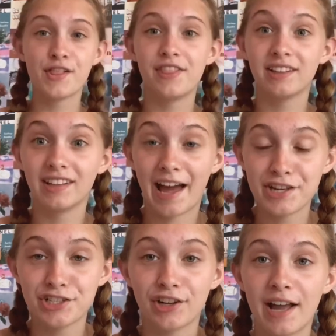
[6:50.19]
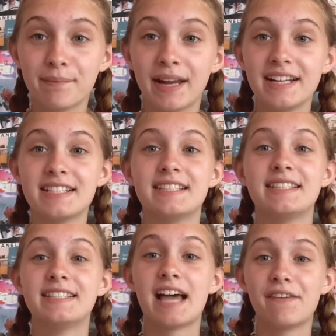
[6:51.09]
The last shirt I made is
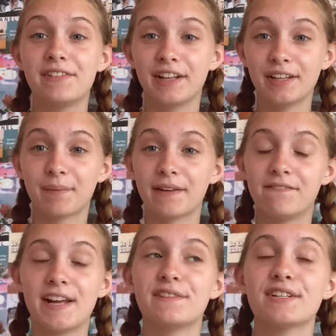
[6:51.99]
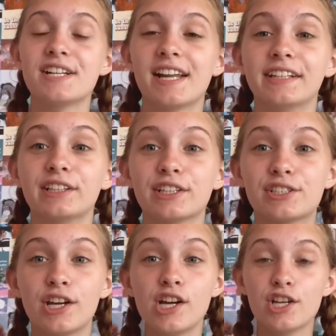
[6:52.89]
definitely my favorite. It
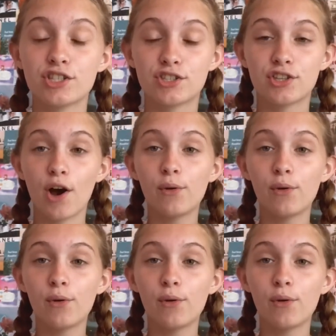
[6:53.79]
looks so